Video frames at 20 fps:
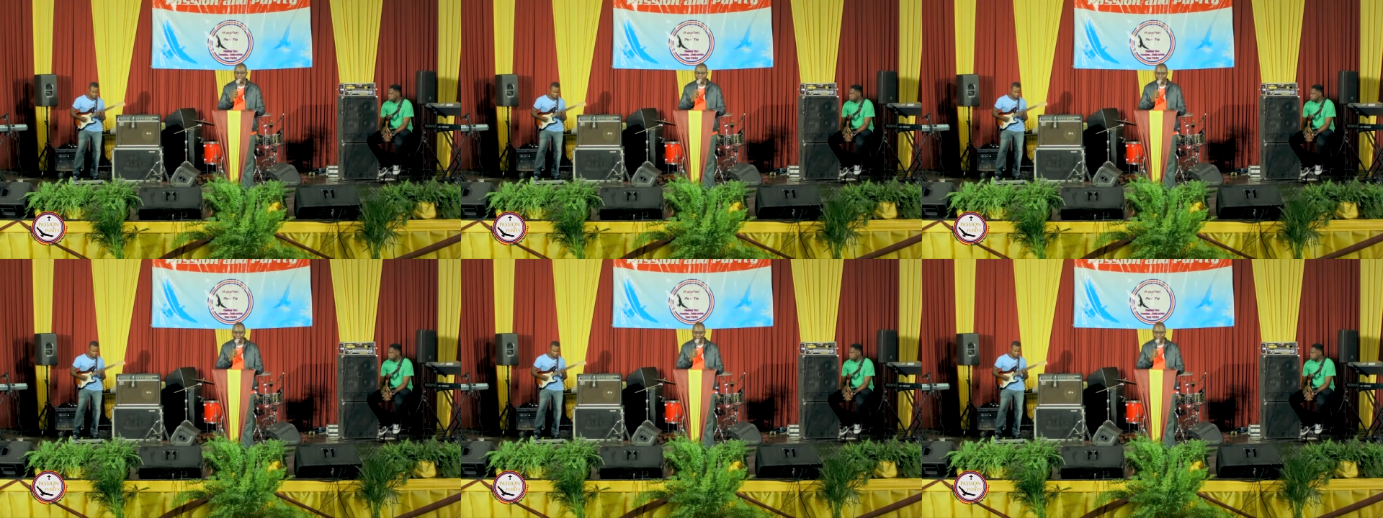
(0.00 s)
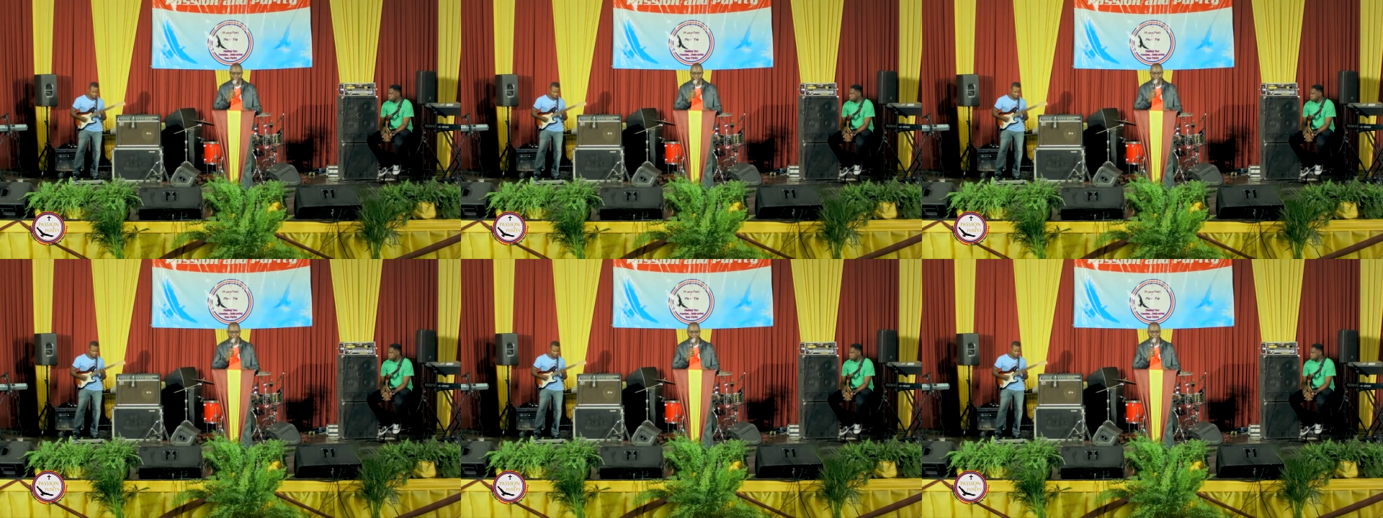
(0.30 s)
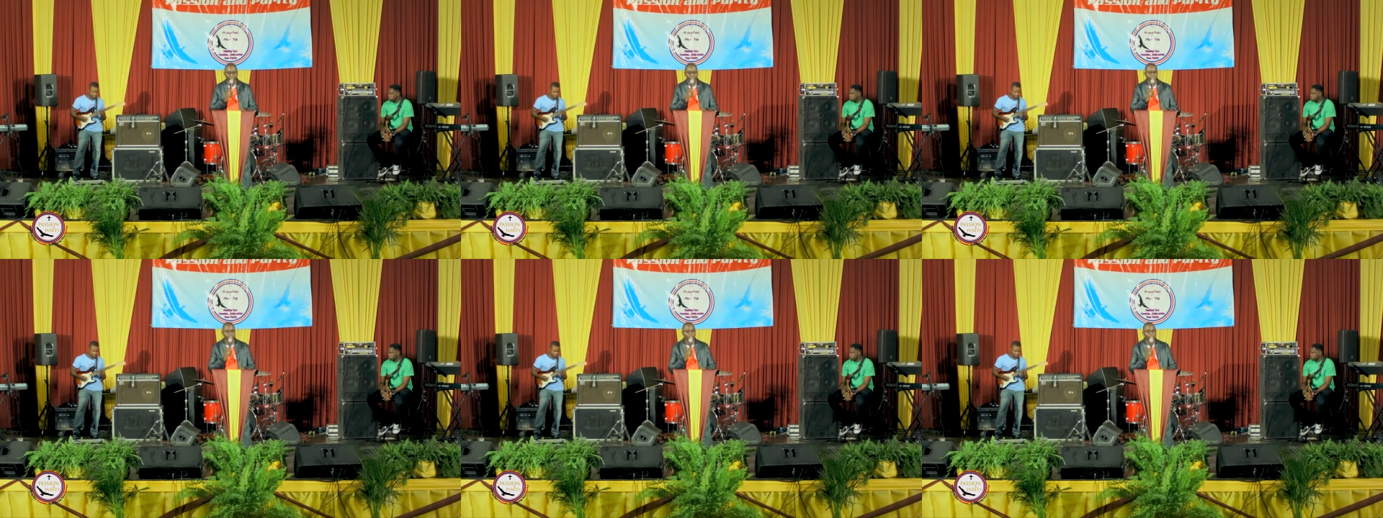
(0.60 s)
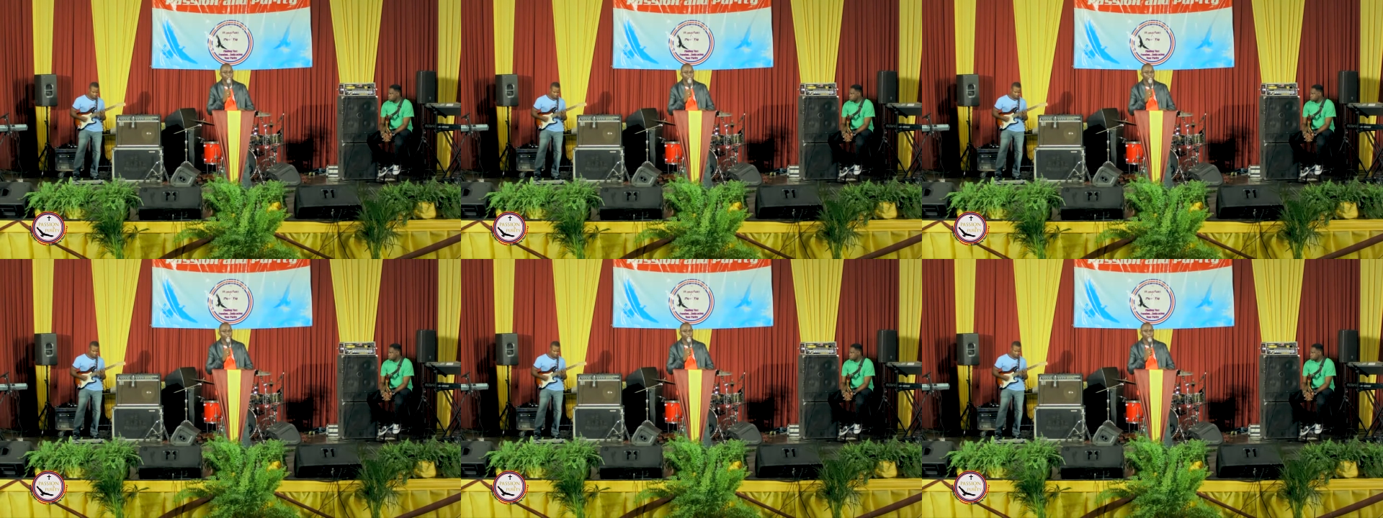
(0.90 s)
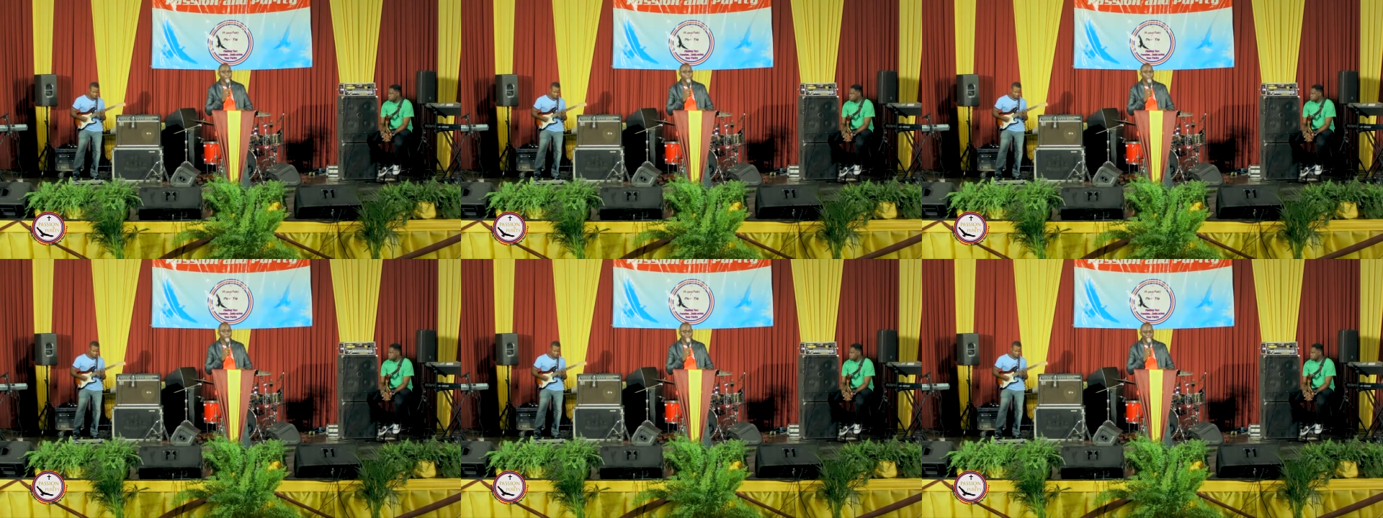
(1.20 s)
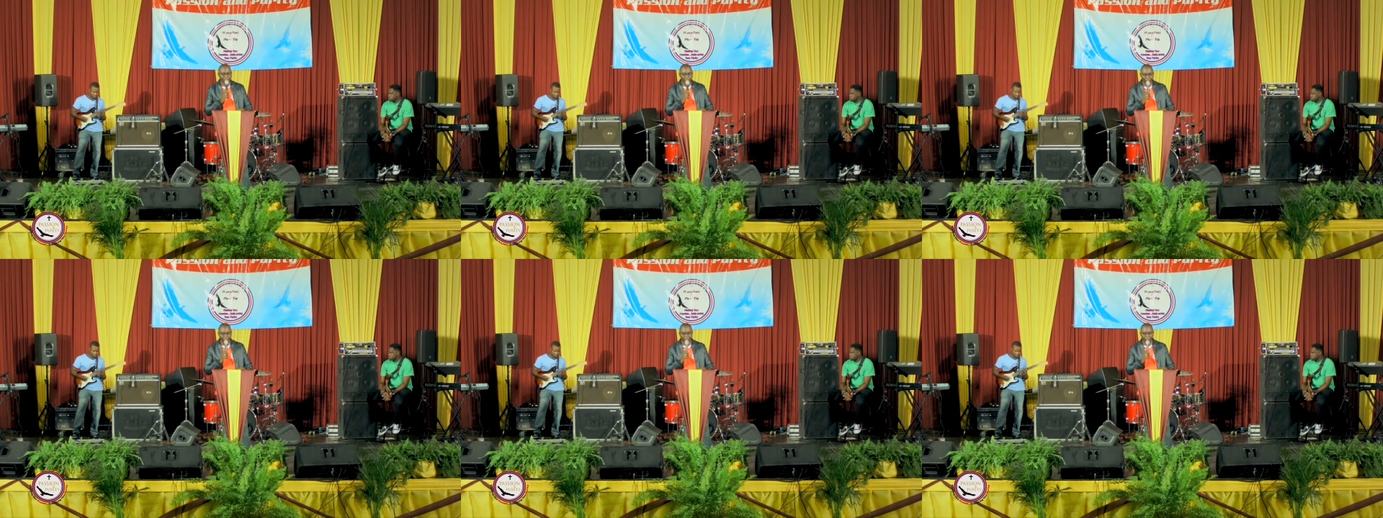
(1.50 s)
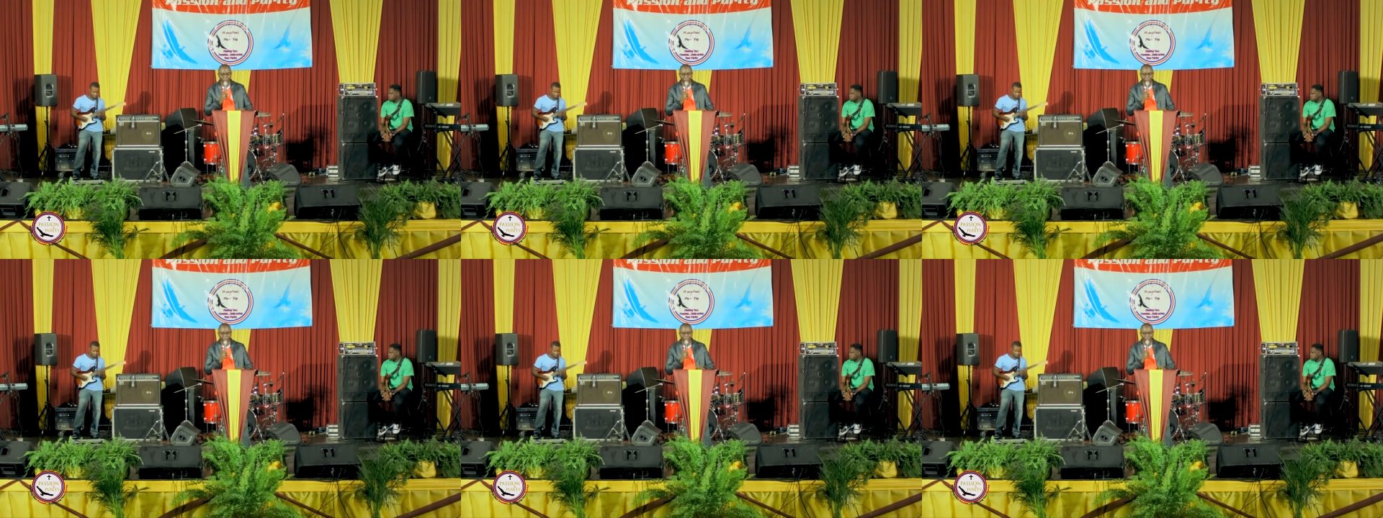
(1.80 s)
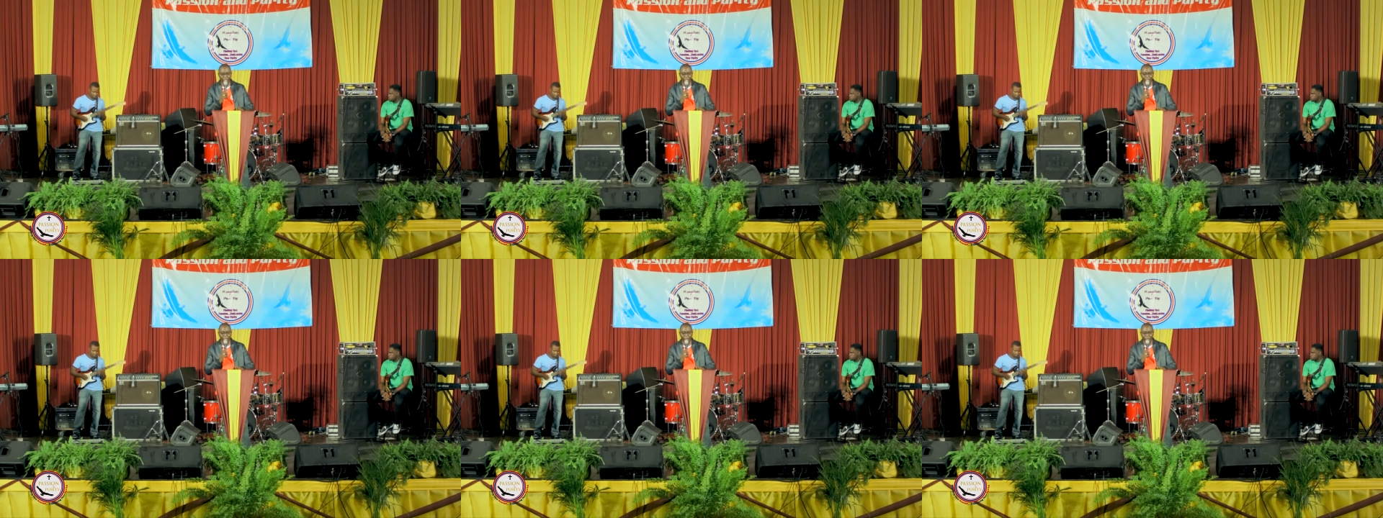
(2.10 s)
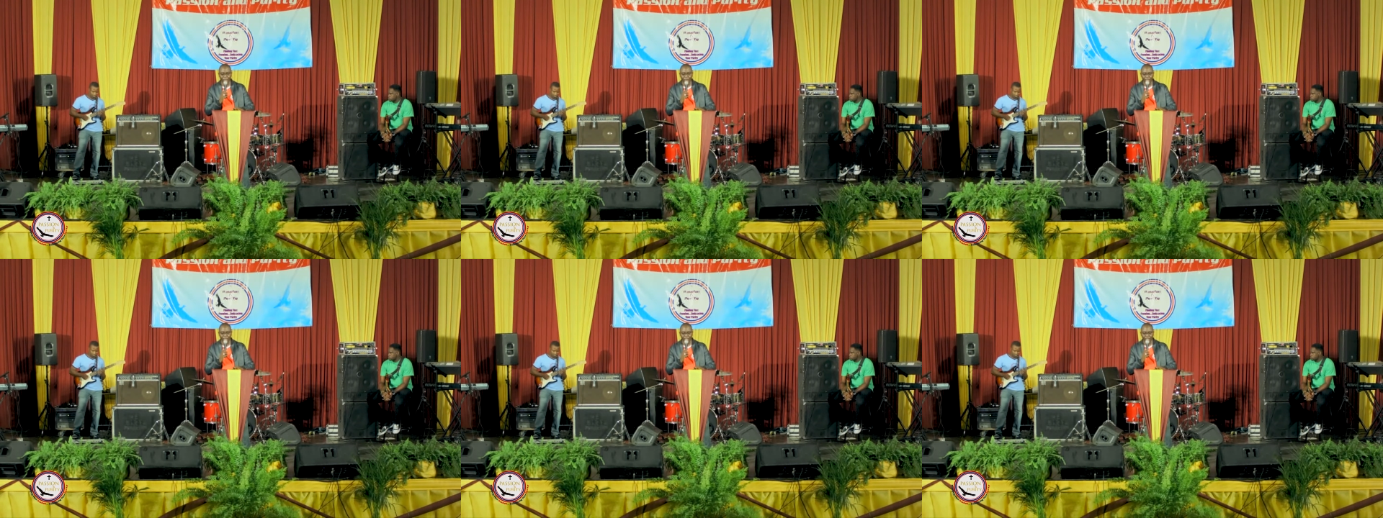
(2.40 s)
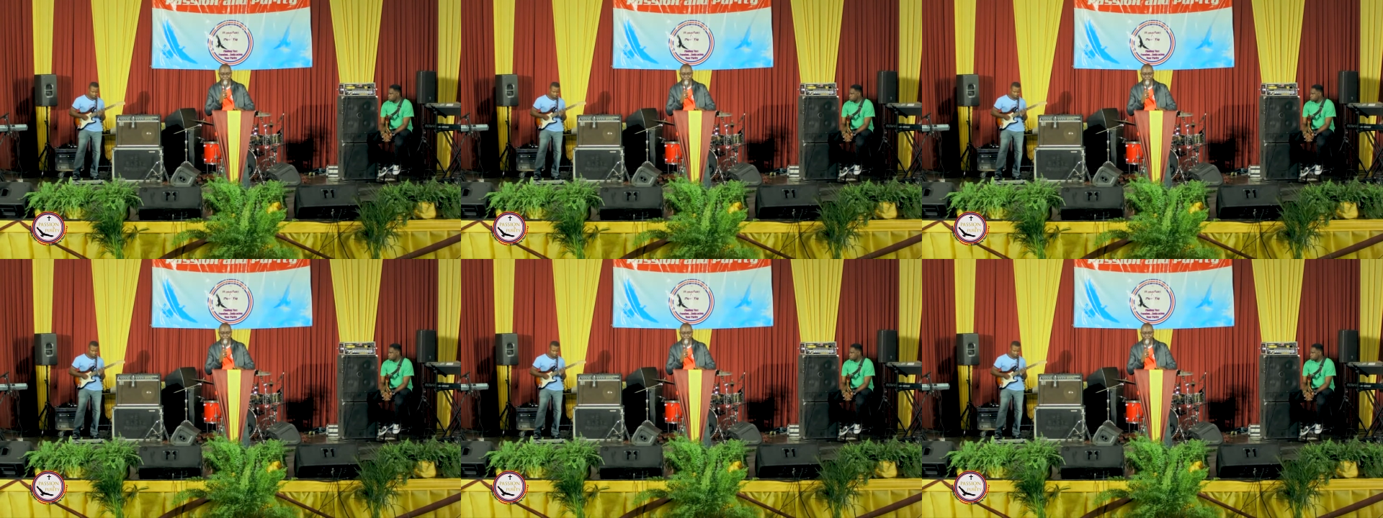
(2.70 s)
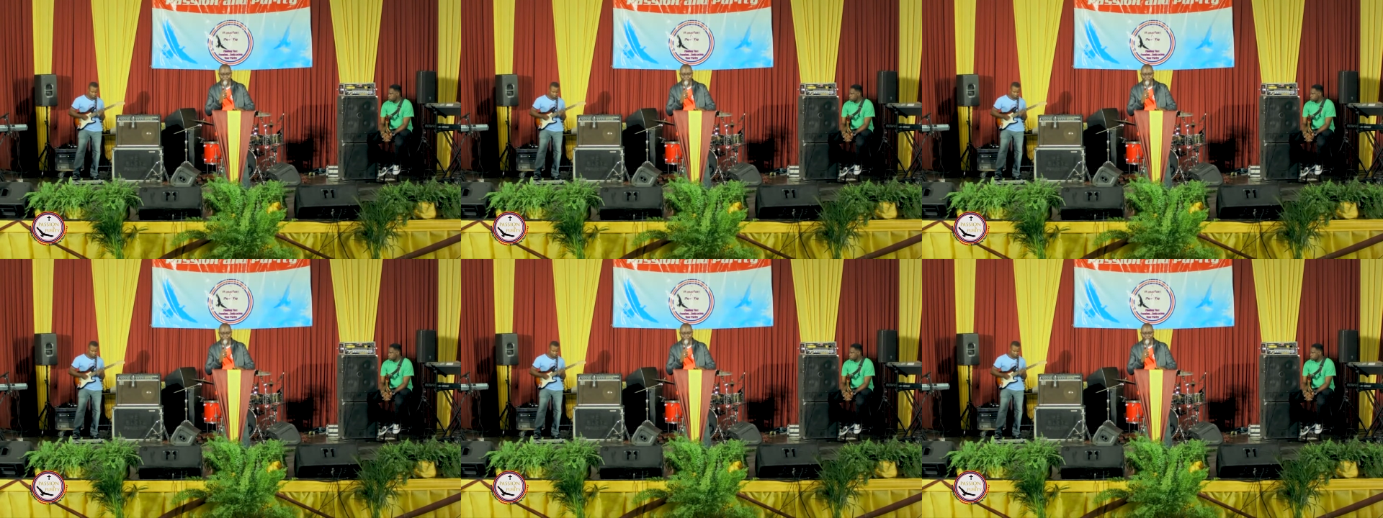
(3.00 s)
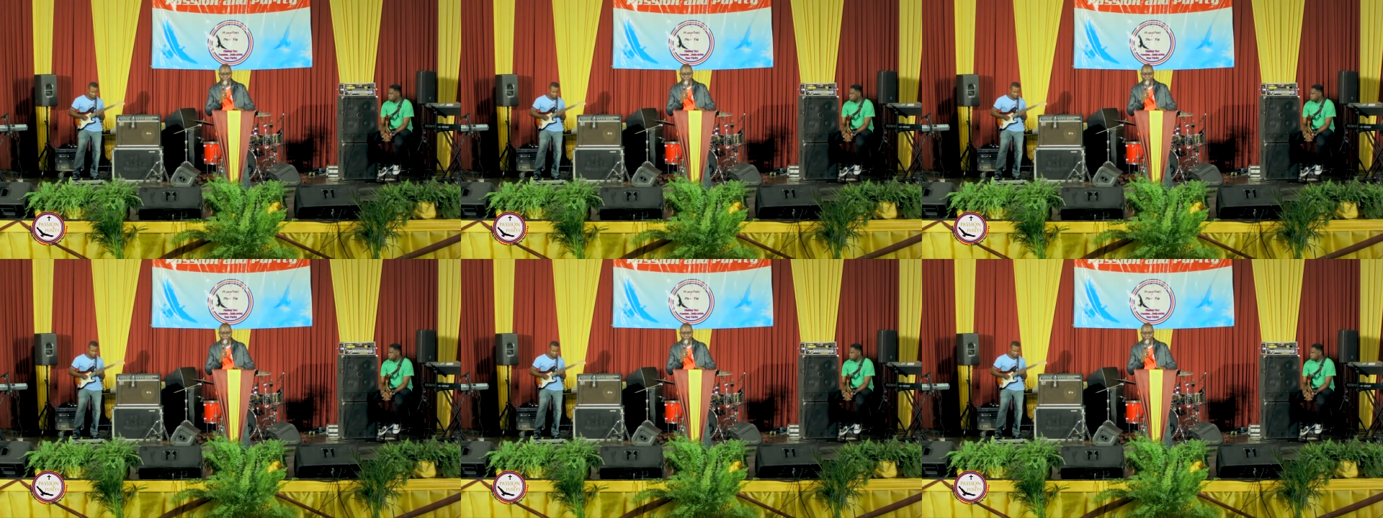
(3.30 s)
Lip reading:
[unreadable: no face in view]